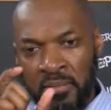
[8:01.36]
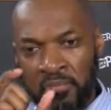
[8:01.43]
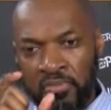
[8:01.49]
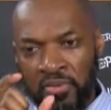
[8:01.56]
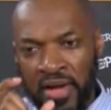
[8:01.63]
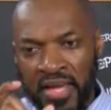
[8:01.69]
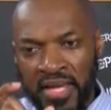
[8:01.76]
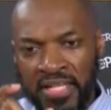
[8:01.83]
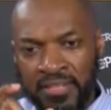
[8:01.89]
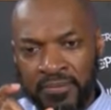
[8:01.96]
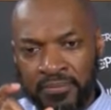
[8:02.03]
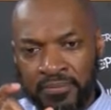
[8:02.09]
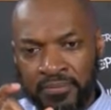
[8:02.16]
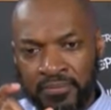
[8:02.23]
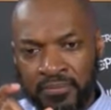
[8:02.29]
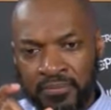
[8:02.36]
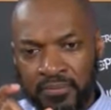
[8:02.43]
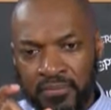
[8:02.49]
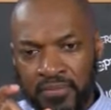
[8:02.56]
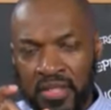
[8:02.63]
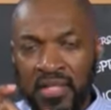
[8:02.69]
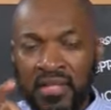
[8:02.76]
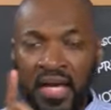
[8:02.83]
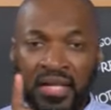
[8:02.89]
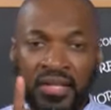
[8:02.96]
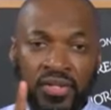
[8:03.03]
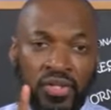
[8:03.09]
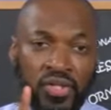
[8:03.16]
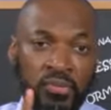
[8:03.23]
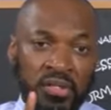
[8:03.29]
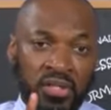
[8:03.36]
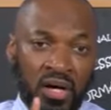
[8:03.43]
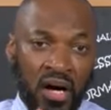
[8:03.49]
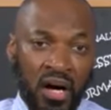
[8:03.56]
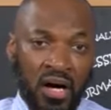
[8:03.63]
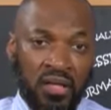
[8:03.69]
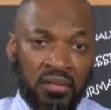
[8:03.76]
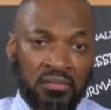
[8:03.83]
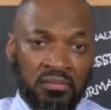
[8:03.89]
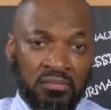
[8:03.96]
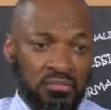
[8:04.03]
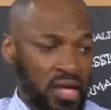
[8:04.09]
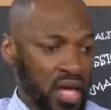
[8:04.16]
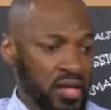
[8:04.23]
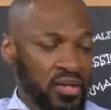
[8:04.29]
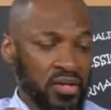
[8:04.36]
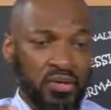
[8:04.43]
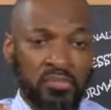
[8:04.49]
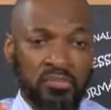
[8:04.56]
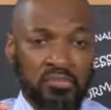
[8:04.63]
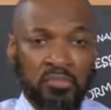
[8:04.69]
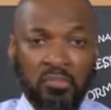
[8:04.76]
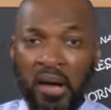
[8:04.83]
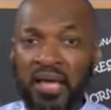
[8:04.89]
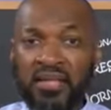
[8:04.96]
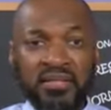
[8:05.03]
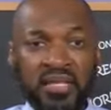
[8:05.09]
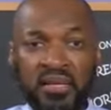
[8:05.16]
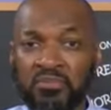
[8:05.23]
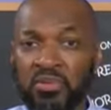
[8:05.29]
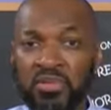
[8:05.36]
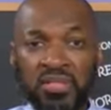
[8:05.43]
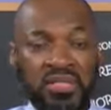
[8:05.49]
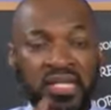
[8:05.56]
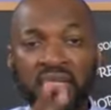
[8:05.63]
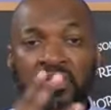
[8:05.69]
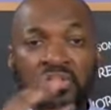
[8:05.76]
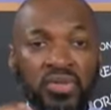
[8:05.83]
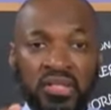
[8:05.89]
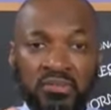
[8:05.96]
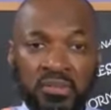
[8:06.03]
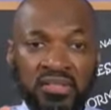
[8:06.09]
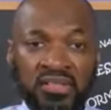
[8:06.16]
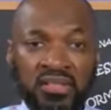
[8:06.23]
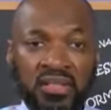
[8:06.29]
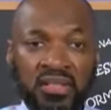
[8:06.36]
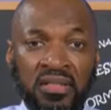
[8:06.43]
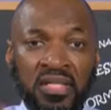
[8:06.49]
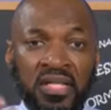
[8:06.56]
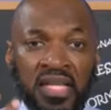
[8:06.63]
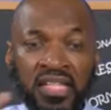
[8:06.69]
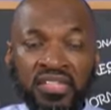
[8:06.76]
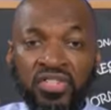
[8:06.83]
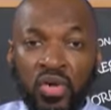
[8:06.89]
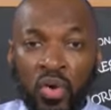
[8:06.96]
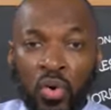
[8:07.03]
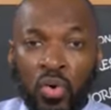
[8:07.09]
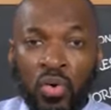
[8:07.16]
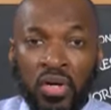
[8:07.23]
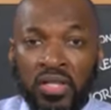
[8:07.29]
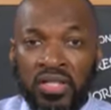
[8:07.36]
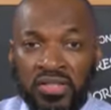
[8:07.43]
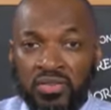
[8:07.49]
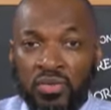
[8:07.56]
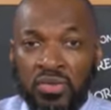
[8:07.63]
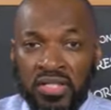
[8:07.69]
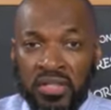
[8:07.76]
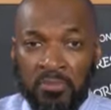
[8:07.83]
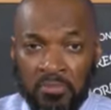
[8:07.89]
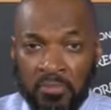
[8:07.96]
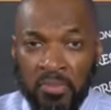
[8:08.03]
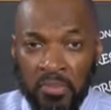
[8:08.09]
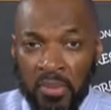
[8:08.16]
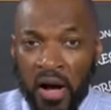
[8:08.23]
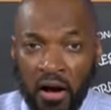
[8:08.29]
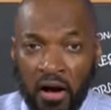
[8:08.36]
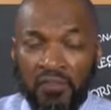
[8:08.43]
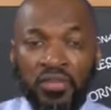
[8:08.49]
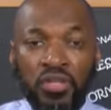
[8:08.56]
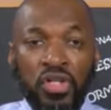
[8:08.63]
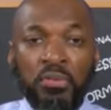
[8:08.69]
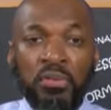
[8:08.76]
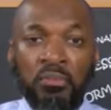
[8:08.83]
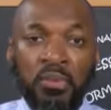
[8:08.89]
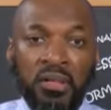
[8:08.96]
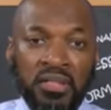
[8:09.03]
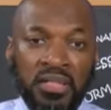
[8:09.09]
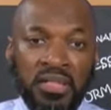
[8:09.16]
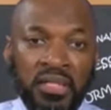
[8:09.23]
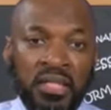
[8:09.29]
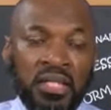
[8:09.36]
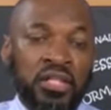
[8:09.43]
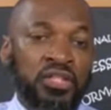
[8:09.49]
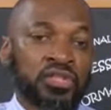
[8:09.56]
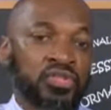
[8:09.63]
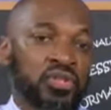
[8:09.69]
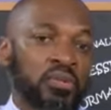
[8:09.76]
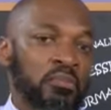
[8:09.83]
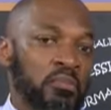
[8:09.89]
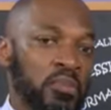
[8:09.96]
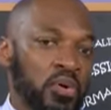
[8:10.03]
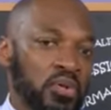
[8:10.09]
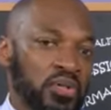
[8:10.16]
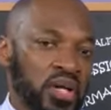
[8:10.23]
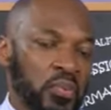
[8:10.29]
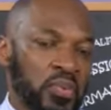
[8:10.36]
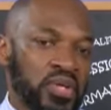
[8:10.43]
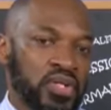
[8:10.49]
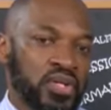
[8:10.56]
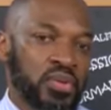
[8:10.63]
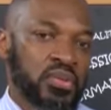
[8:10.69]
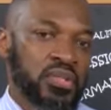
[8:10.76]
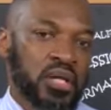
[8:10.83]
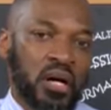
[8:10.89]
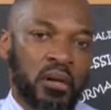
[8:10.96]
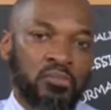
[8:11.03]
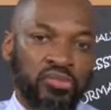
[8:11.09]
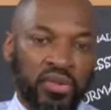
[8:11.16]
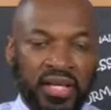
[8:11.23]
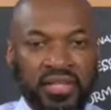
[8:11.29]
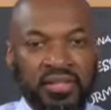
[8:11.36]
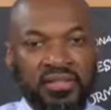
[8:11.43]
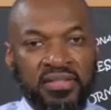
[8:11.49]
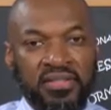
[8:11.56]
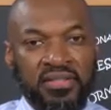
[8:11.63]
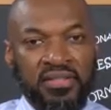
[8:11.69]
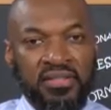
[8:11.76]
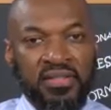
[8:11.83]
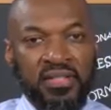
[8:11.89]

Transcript: brain, like the human heart, like the bicep or the deltoid muscle, it's an organ, it's a part of the human body. So the more that we use our brains,